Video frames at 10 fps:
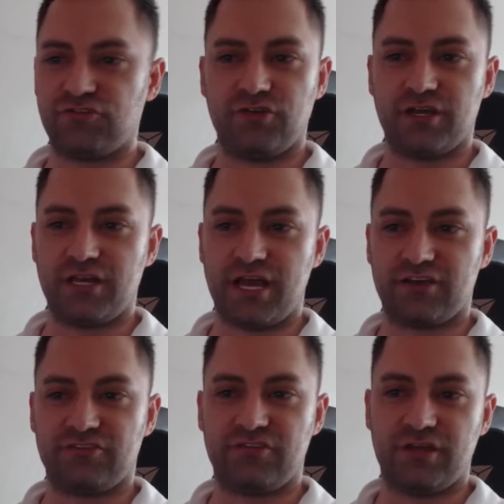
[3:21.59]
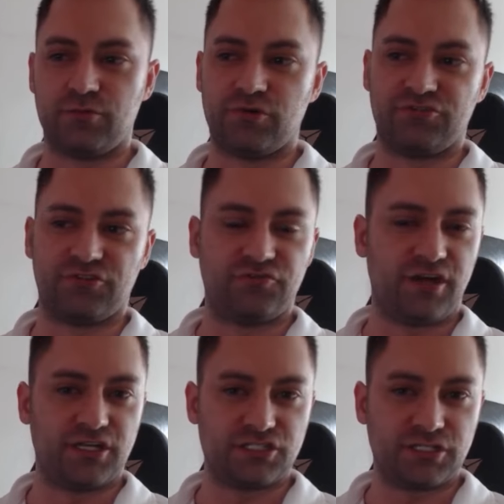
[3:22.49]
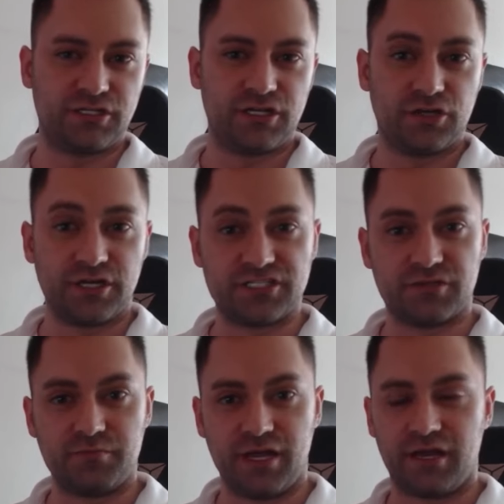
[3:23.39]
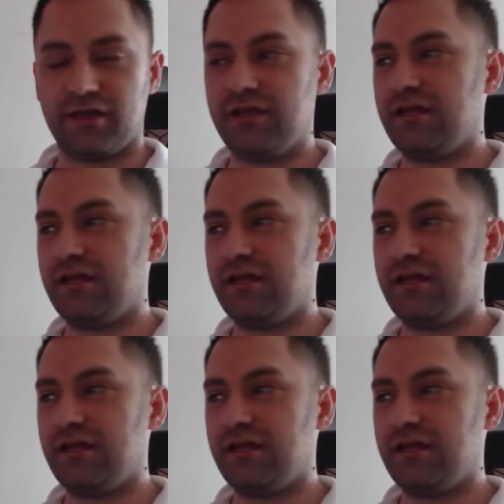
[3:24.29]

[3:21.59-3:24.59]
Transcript: click next, and then once they're finished, click submit.